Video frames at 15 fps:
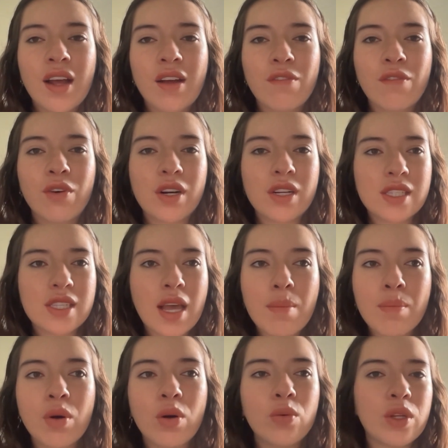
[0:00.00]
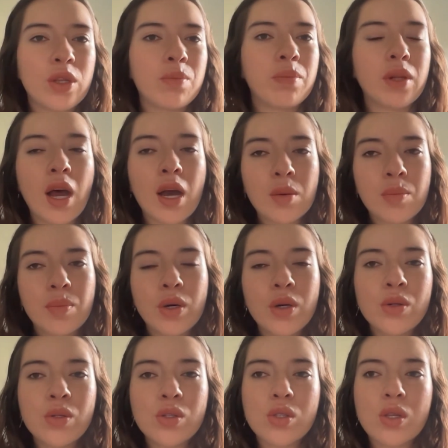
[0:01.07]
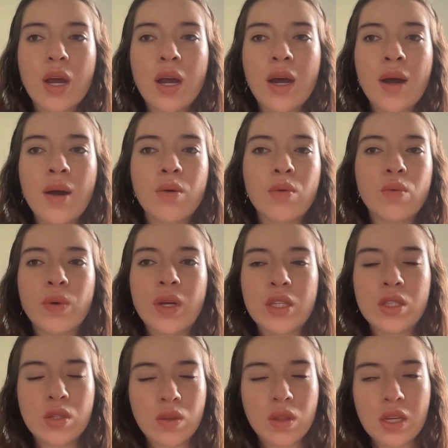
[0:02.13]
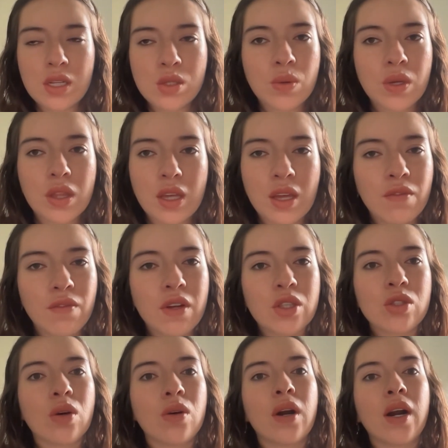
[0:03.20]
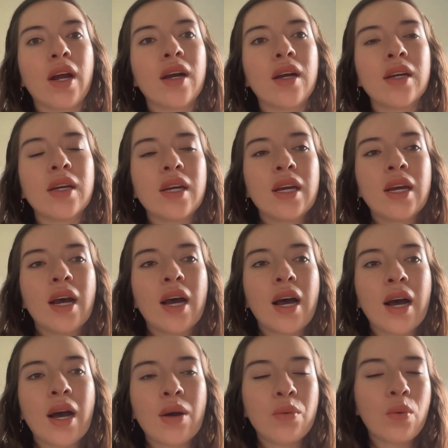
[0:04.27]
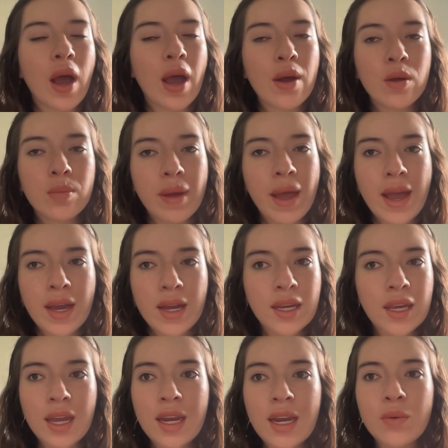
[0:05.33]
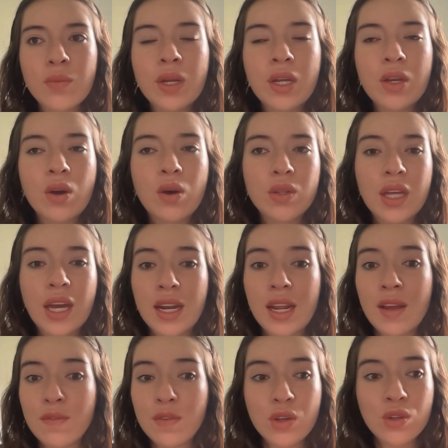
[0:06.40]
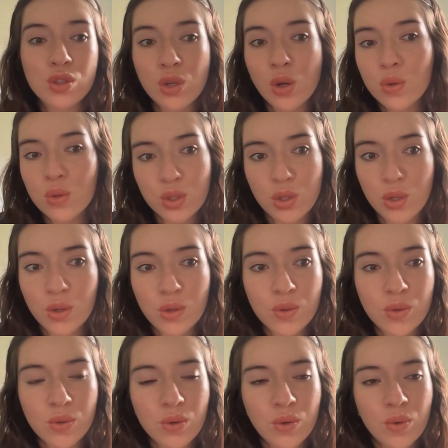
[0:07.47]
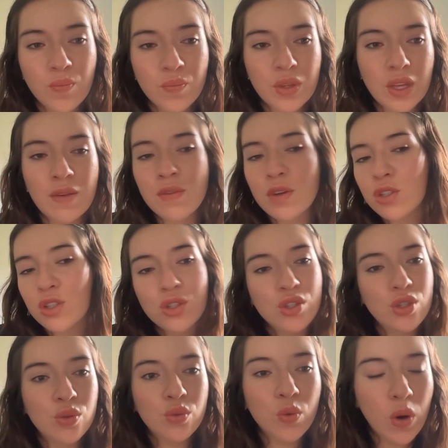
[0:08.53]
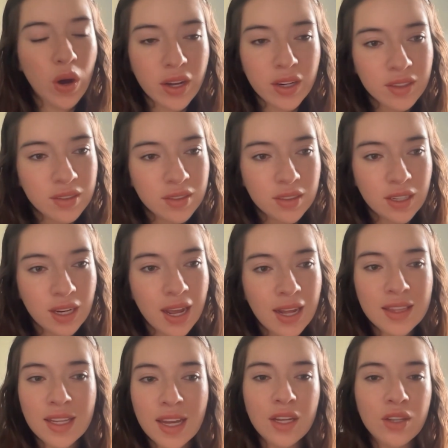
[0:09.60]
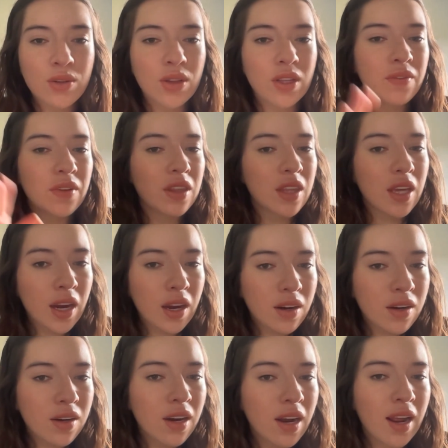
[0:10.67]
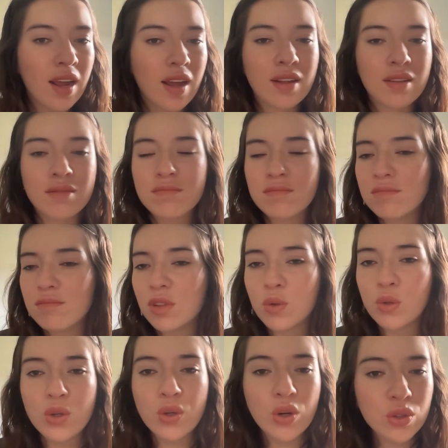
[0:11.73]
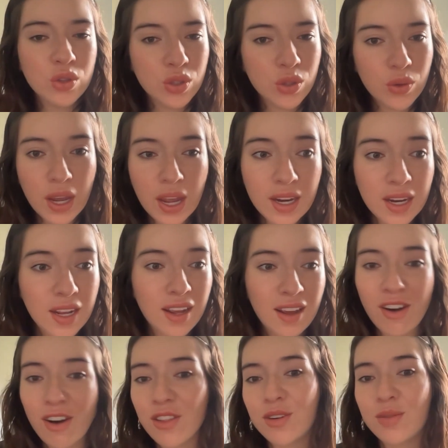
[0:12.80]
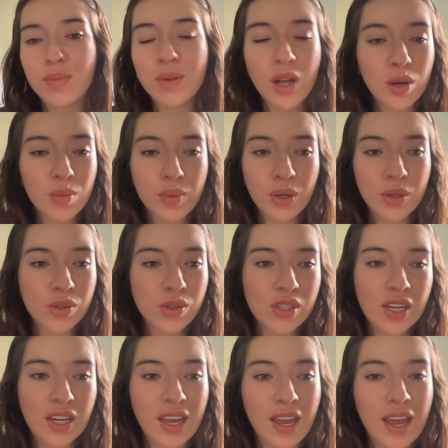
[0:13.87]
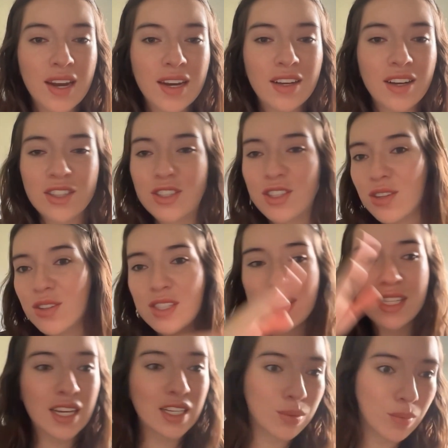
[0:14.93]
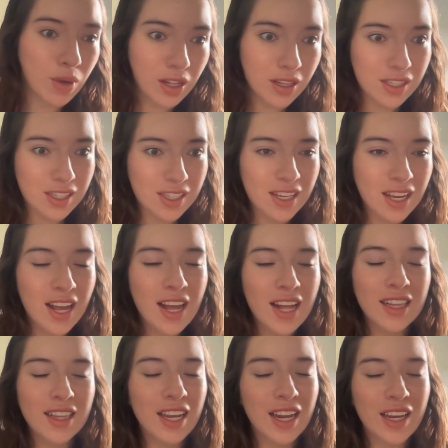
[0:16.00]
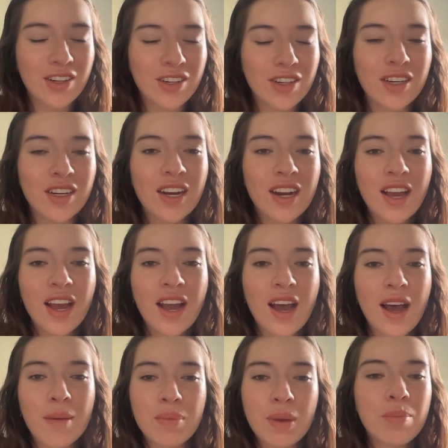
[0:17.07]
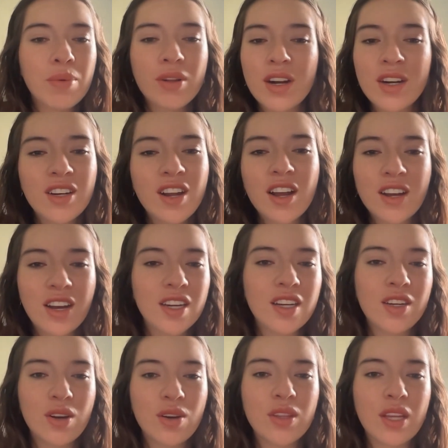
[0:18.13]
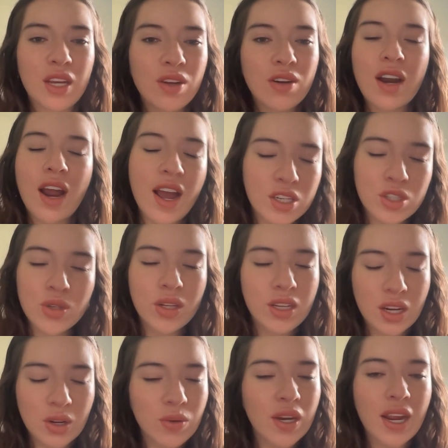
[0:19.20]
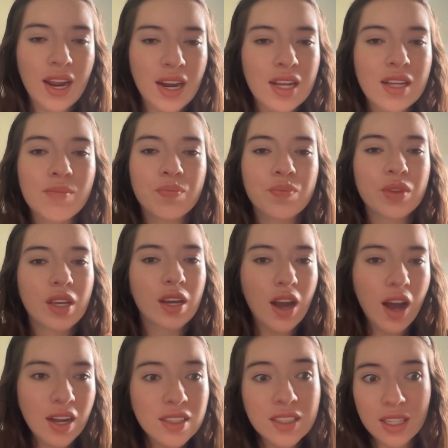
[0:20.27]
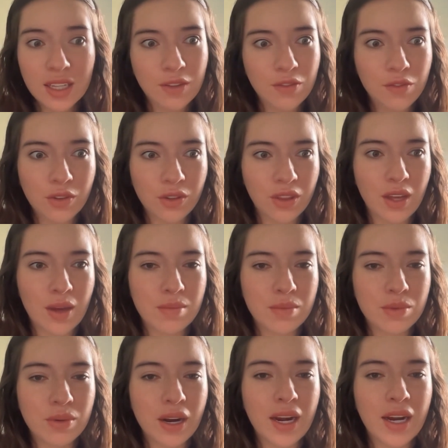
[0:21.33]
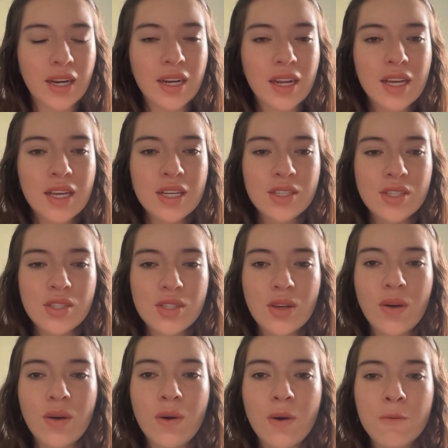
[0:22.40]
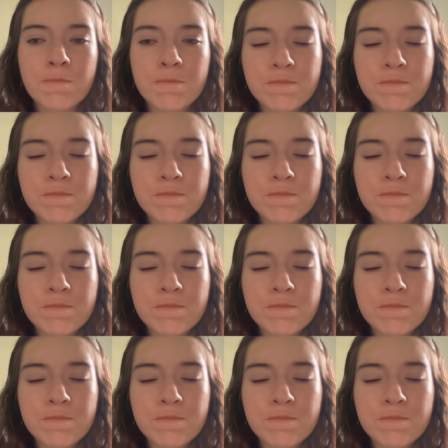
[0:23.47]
for example, with blog posts, we do this with Inventora a while back, and we know that if you just do one and then you leave it there and you don't do any other blog post again until 6 months later, people are not gonna know that you're actually creating content for them, right? So